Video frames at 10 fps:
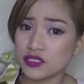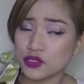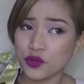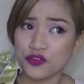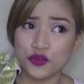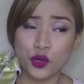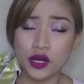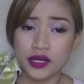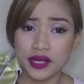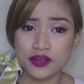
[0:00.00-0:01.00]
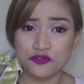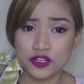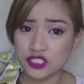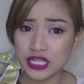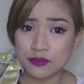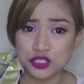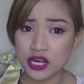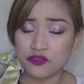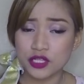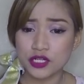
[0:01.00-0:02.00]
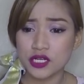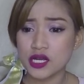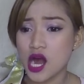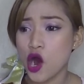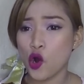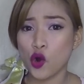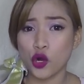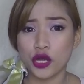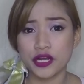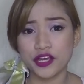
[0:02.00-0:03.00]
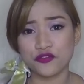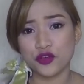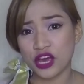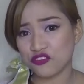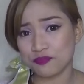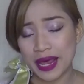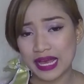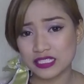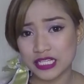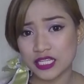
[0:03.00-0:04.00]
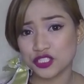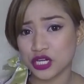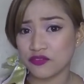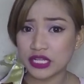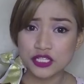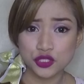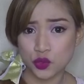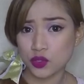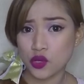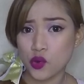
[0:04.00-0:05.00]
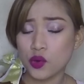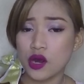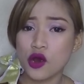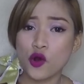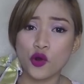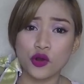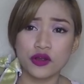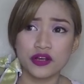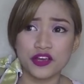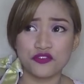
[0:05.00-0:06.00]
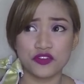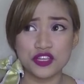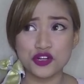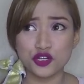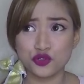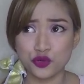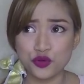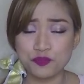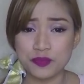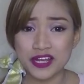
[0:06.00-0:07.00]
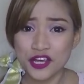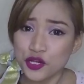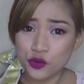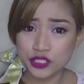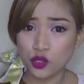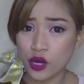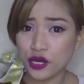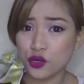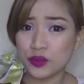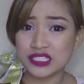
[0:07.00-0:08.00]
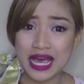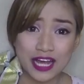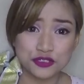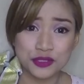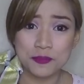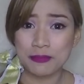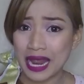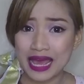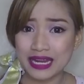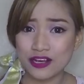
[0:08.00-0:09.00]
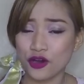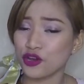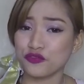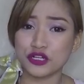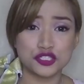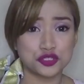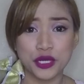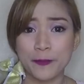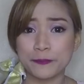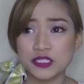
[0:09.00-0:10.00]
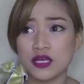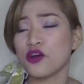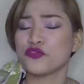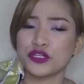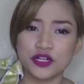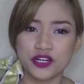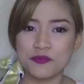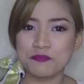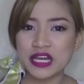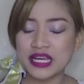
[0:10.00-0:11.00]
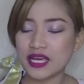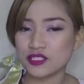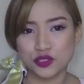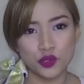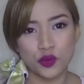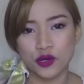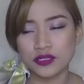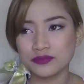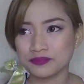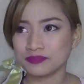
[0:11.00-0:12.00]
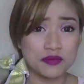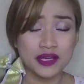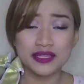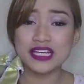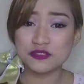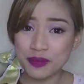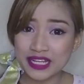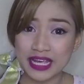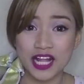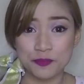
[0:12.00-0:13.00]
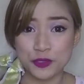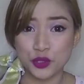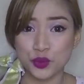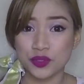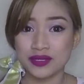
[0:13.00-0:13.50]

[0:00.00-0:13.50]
So if you are a first-time traveler, or if you have plans in traveling solo, or if in your group, you're the one who is actually planning all of your trips for your company and so on, this might help you.